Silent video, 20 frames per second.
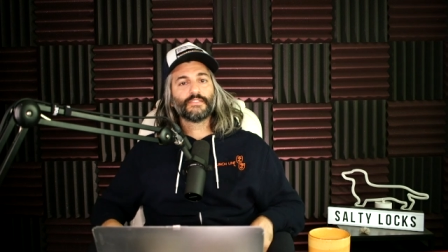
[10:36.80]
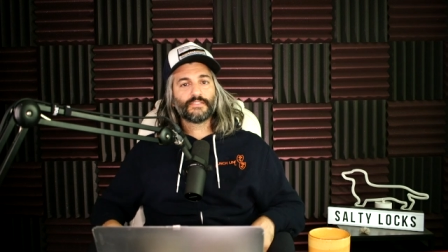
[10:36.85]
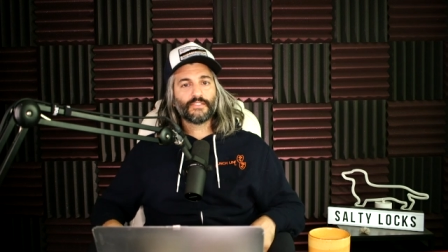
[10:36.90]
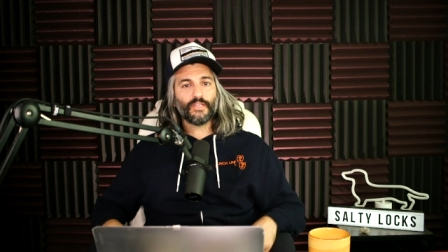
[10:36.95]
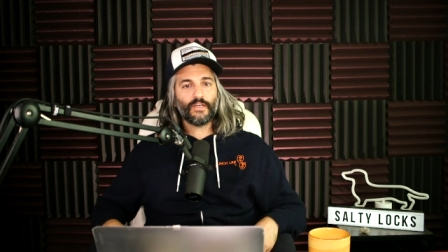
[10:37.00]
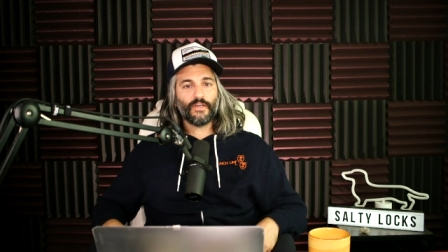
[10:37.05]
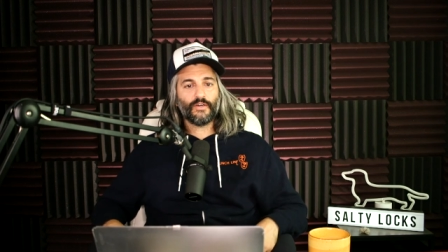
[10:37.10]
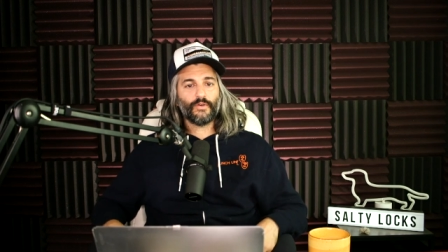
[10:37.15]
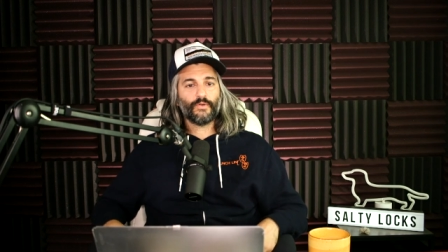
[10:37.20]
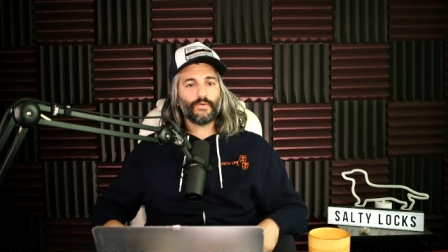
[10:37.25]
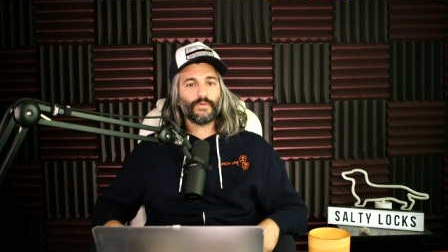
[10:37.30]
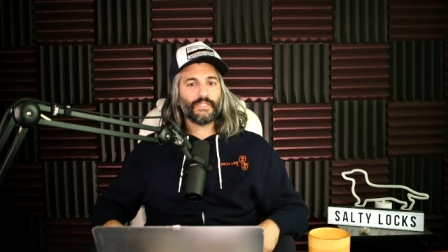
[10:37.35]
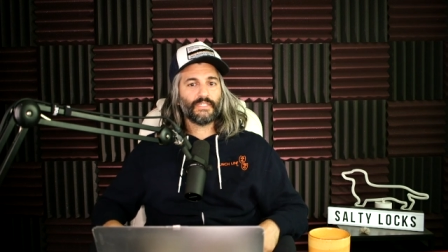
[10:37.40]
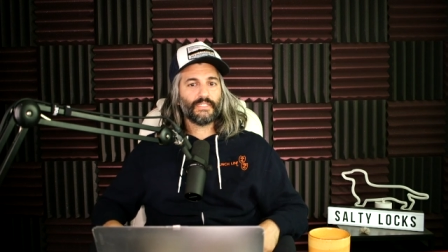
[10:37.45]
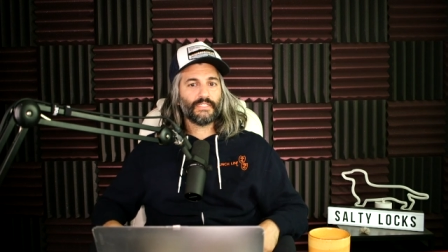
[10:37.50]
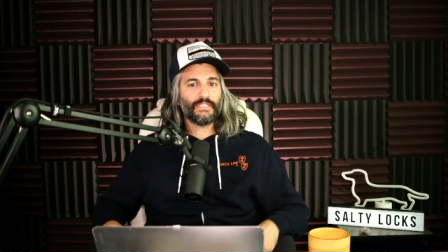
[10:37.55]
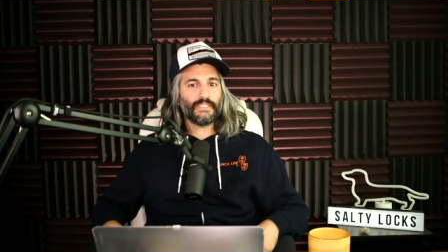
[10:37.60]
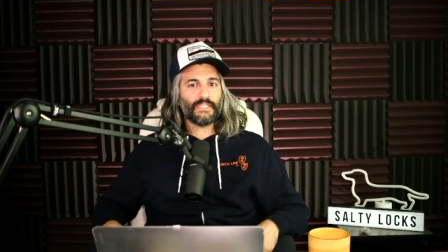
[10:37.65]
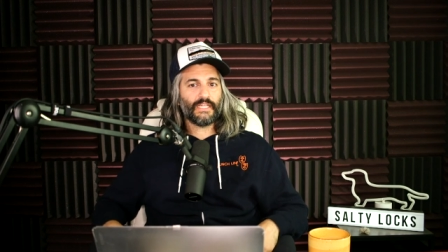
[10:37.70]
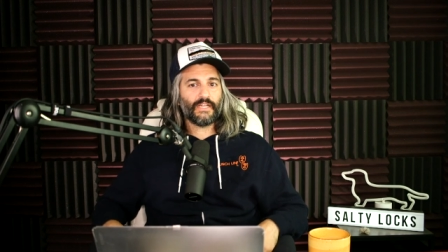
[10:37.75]
So
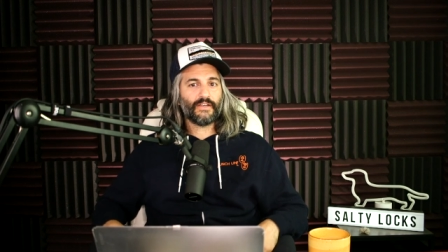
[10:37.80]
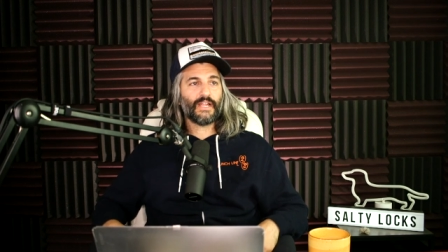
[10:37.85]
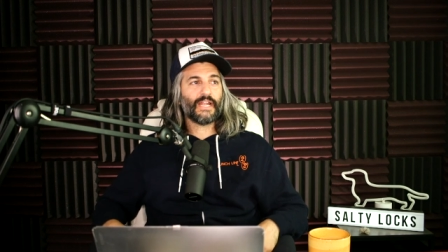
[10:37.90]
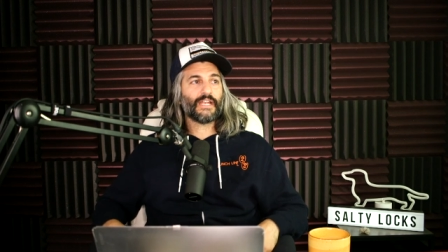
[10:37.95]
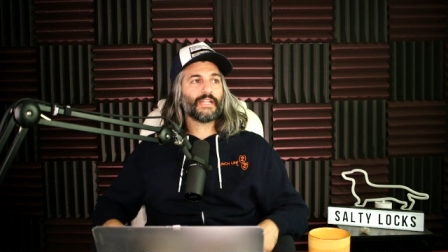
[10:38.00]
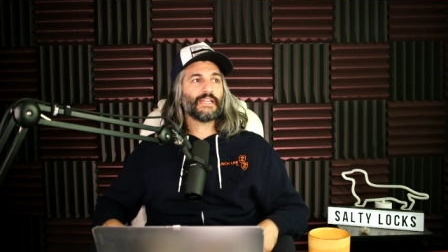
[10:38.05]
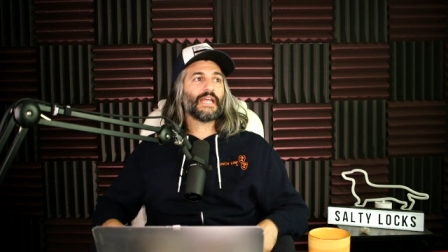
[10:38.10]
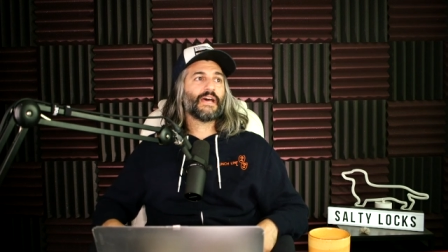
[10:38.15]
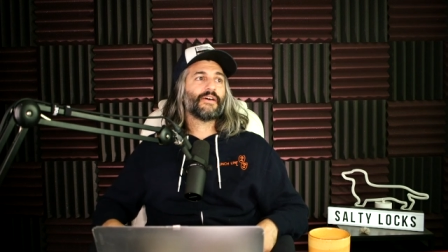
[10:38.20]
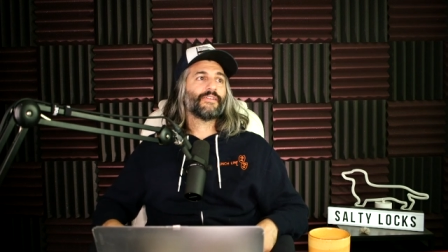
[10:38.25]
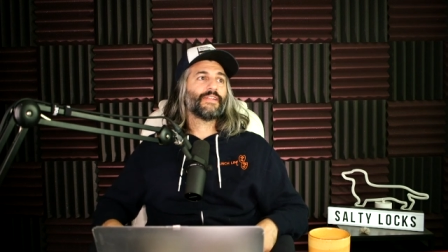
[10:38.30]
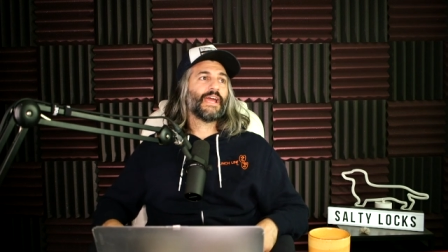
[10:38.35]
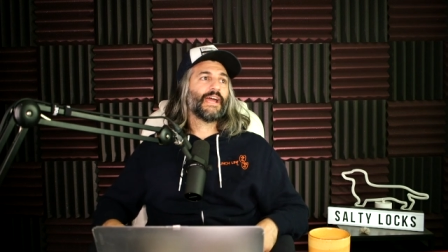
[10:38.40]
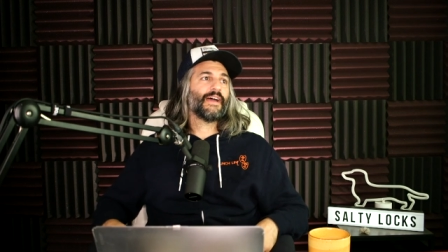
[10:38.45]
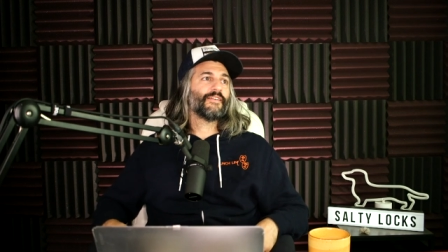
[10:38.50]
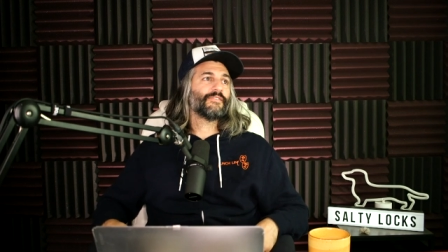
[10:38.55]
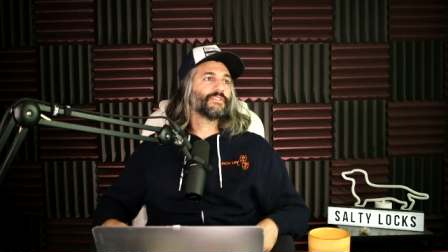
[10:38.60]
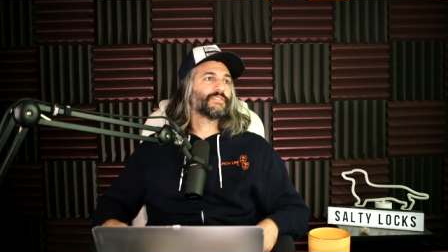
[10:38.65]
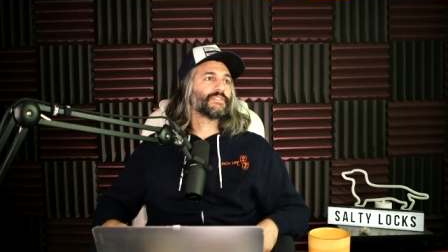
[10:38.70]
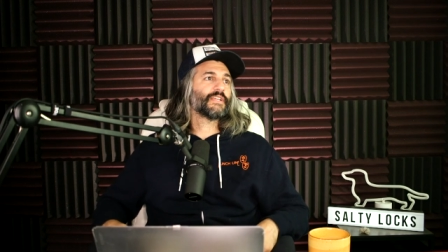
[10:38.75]
they're not allowed to
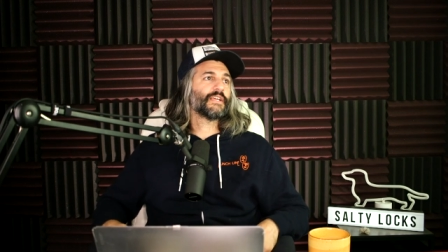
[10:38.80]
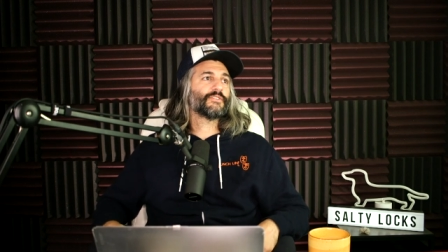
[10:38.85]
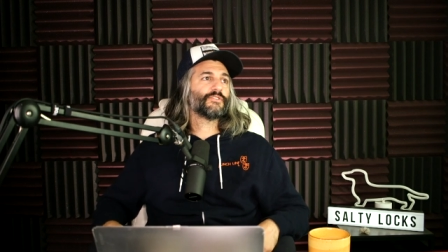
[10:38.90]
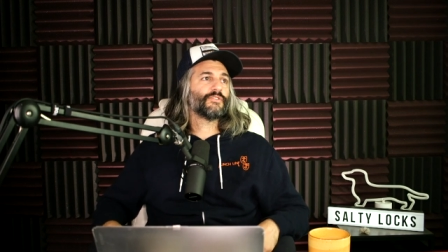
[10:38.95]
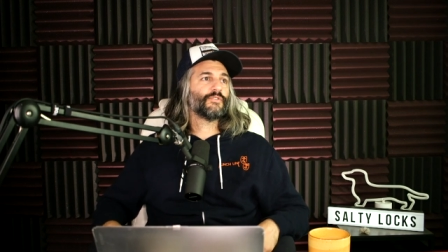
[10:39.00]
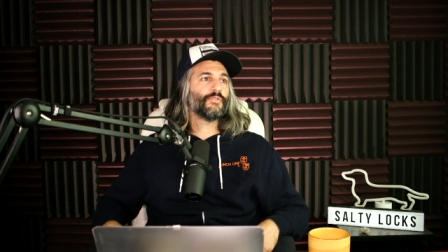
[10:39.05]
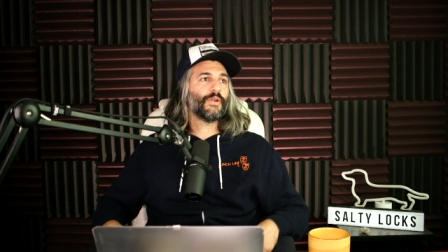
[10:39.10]
have just like two